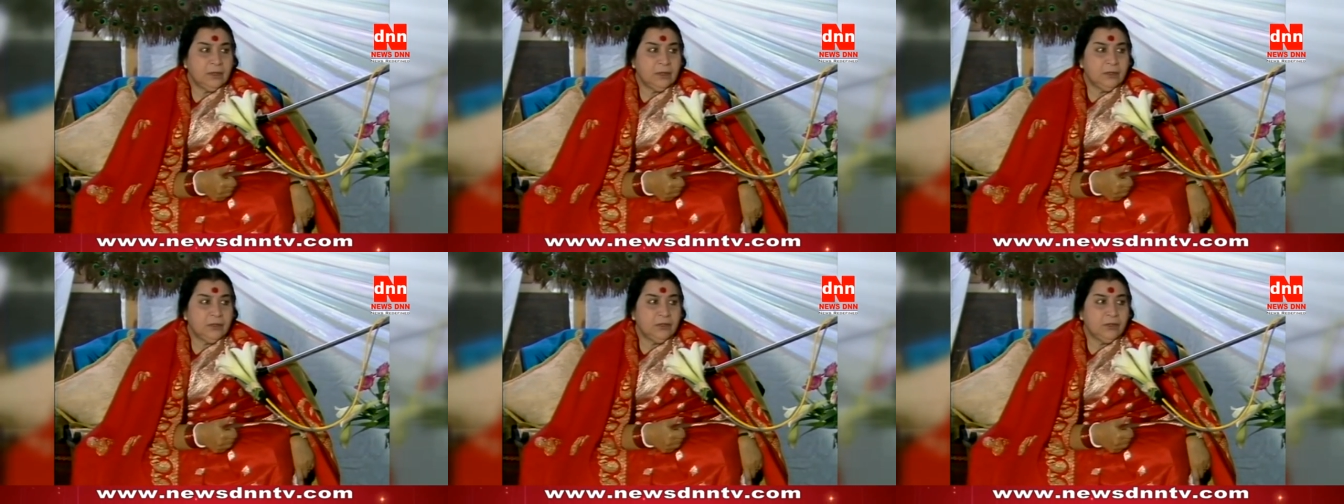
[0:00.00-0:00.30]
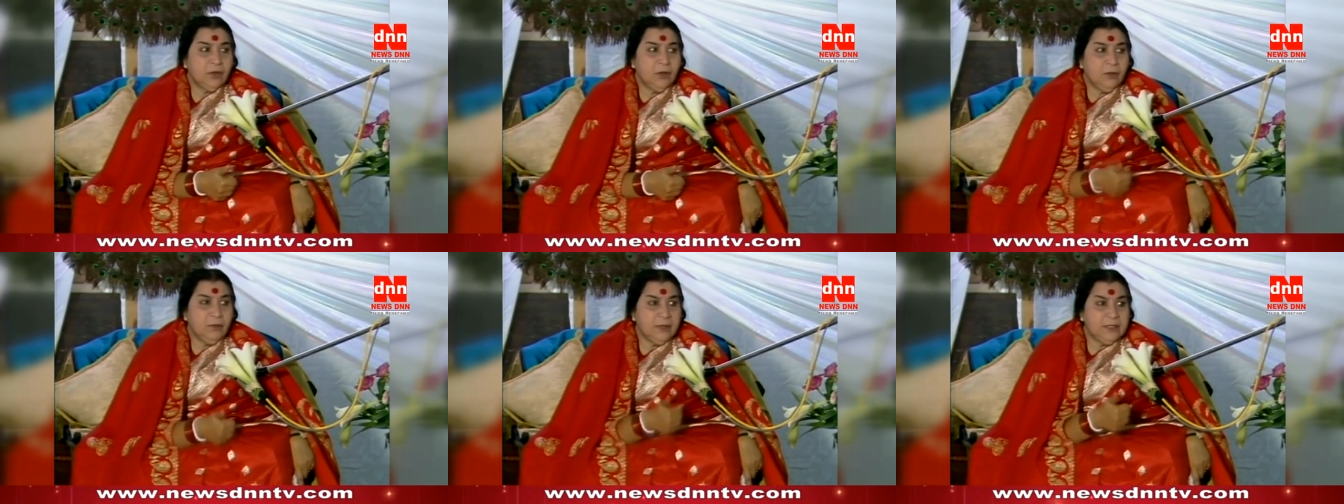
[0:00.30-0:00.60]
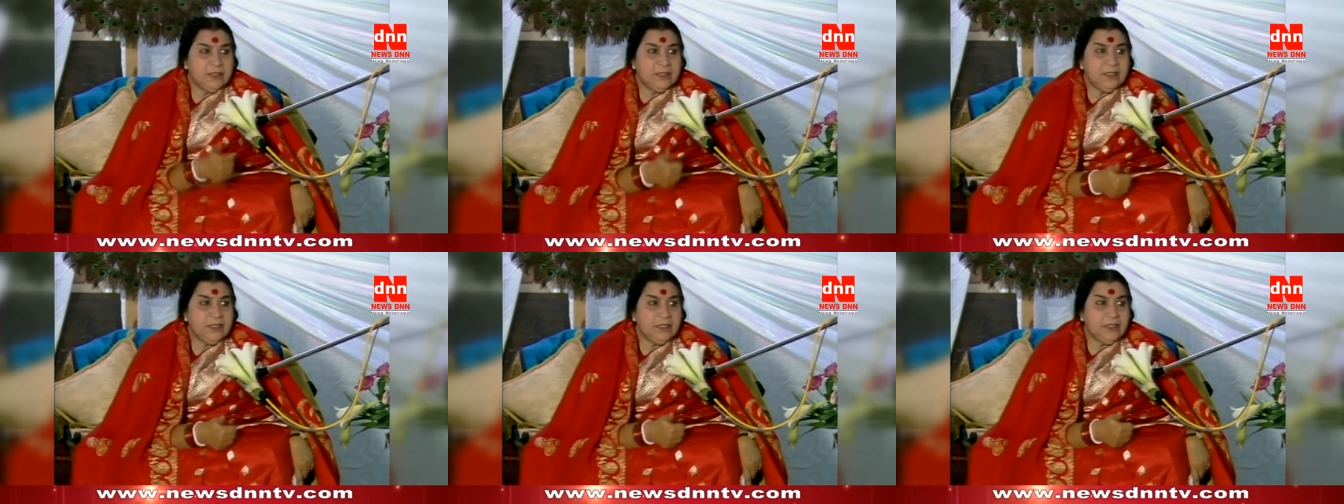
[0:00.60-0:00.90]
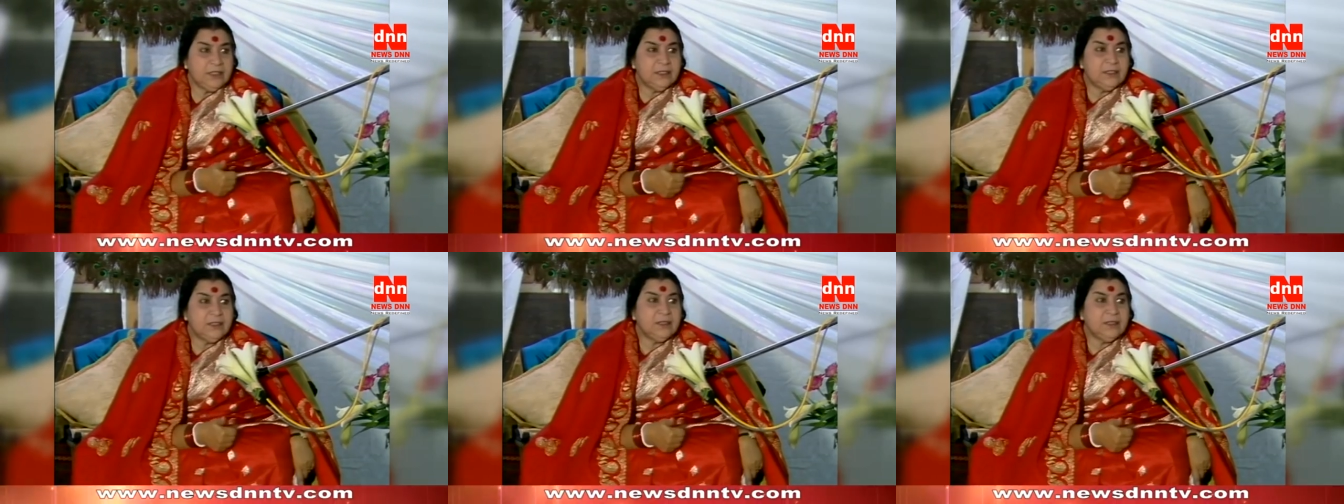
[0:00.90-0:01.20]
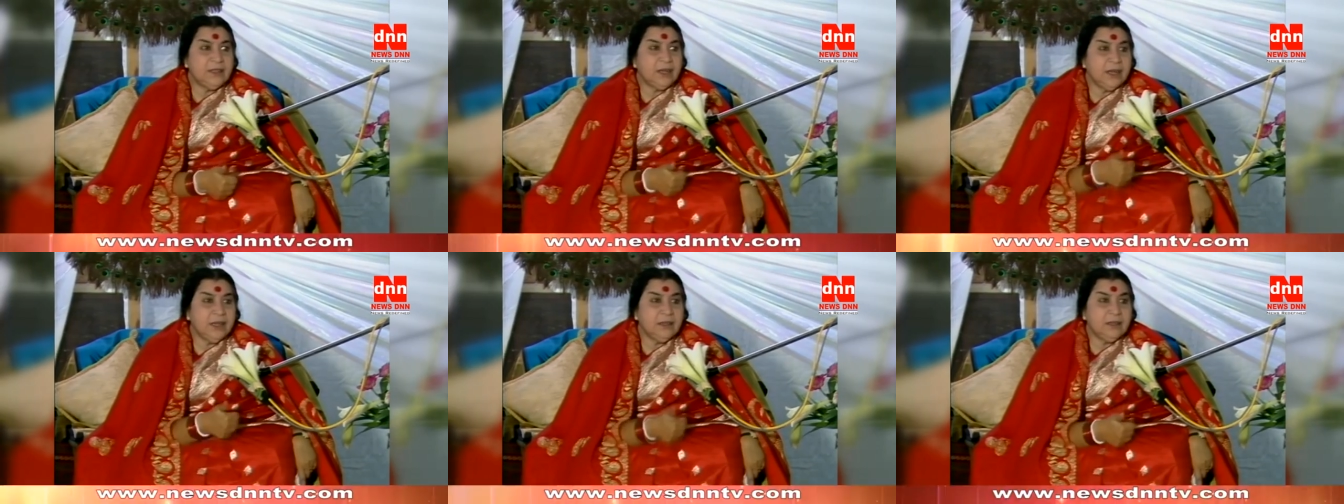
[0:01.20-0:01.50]
She always reaches
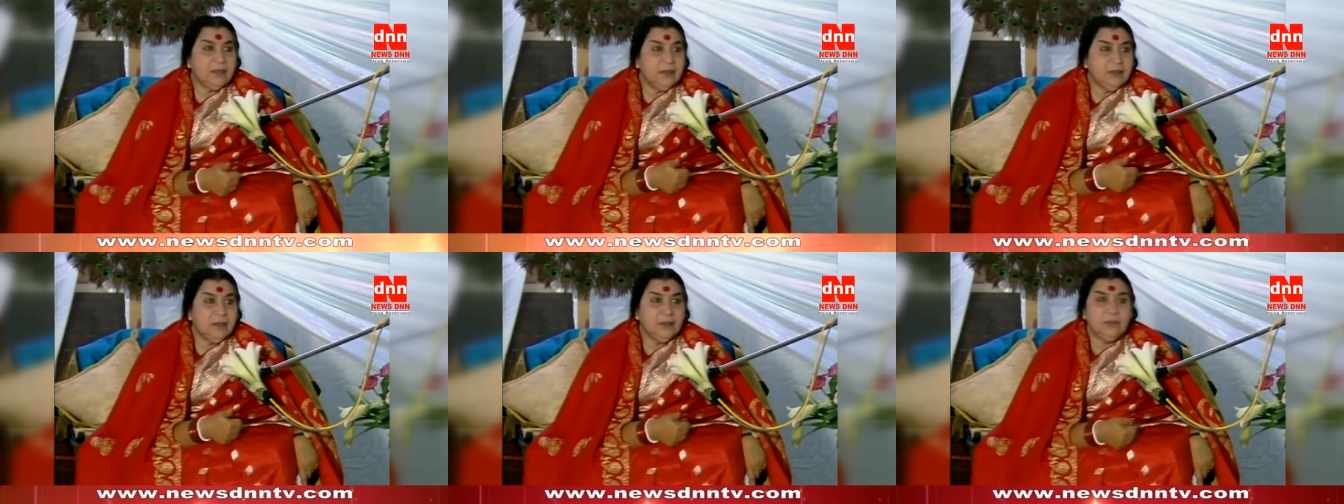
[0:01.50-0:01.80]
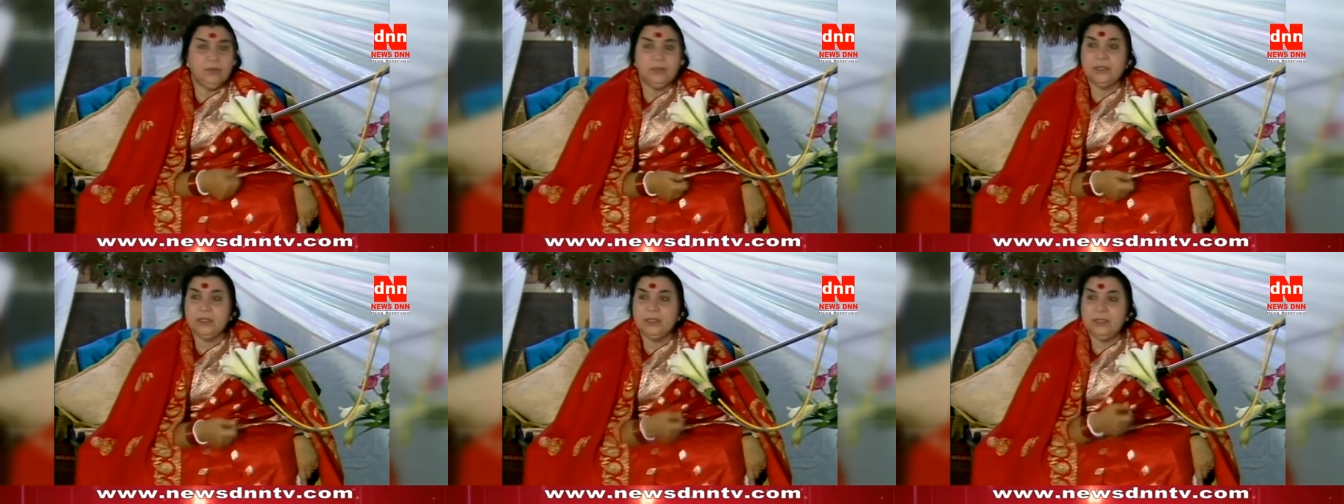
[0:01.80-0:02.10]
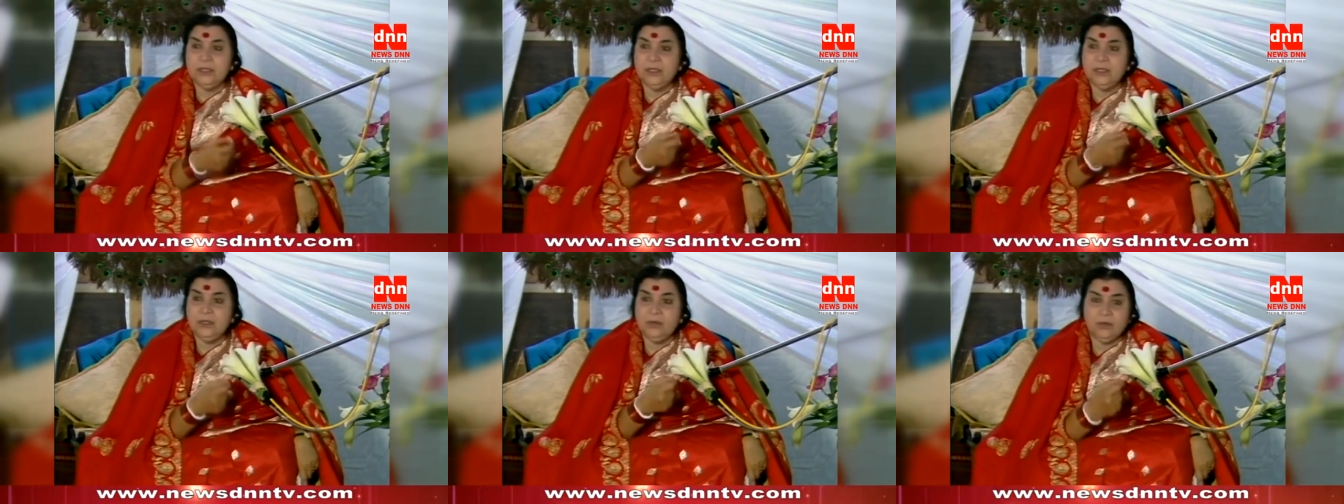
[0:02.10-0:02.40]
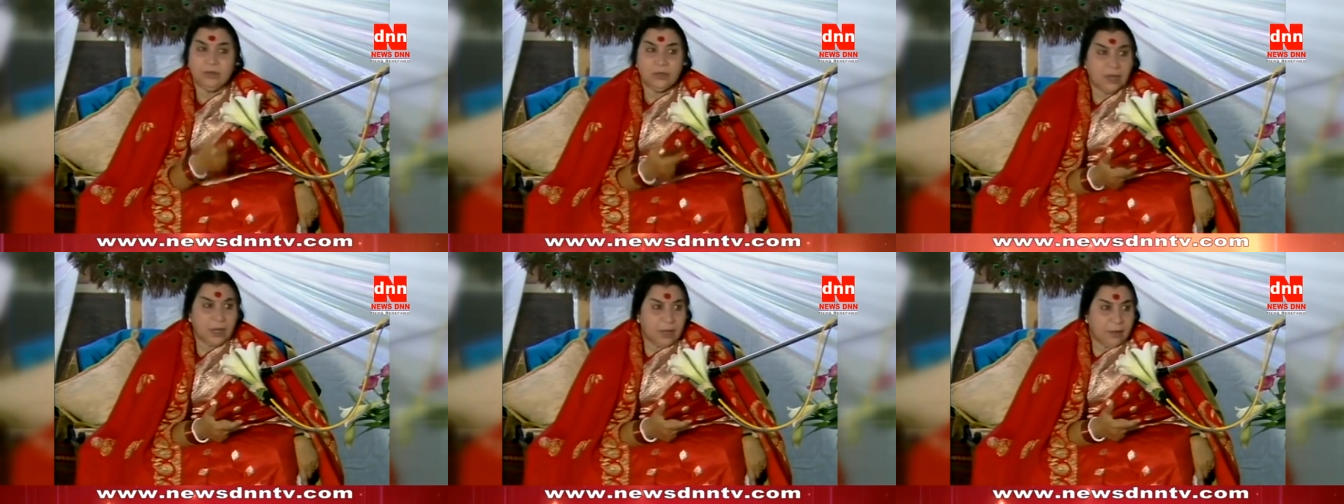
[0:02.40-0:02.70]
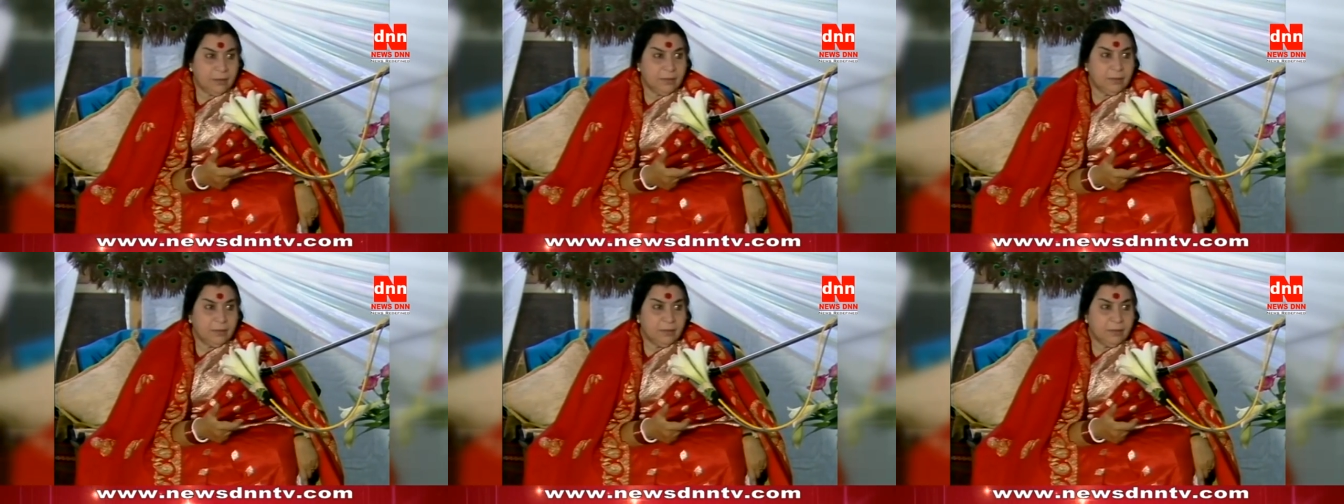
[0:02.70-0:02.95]
the right conclusion in no time.